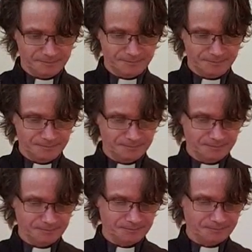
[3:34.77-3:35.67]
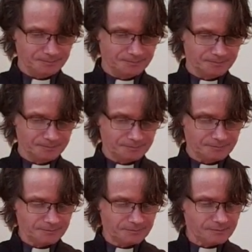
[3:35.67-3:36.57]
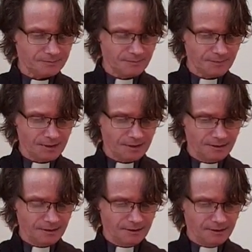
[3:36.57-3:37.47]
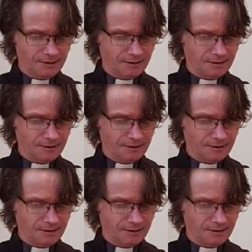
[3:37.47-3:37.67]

Nobody speaks.